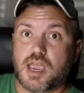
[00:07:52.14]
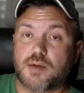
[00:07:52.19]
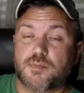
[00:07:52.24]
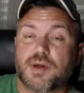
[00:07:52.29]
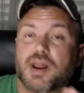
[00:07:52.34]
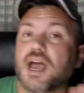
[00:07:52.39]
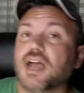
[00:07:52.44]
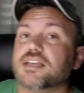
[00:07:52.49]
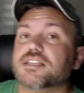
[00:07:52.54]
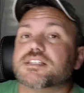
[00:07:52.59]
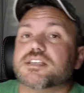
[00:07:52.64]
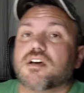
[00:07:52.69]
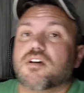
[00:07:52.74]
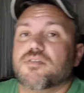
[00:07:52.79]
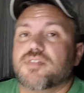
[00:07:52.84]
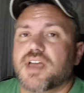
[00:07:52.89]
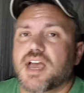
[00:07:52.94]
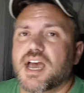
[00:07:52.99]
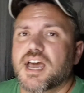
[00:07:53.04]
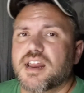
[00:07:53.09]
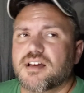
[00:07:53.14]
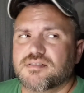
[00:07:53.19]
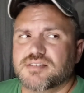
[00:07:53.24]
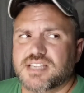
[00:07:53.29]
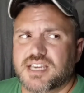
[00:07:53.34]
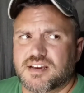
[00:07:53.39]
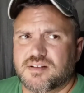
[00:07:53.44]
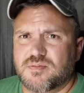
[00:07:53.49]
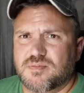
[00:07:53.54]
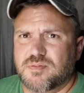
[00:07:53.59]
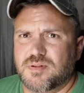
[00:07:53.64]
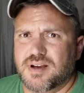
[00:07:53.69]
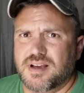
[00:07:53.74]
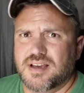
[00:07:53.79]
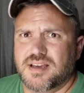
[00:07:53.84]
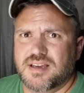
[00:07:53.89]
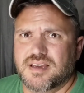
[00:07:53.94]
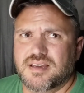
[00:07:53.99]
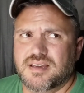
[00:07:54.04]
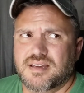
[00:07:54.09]
And when I saw that, I was like,
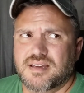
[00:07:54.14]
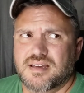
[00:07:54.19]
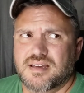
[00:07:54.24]
what?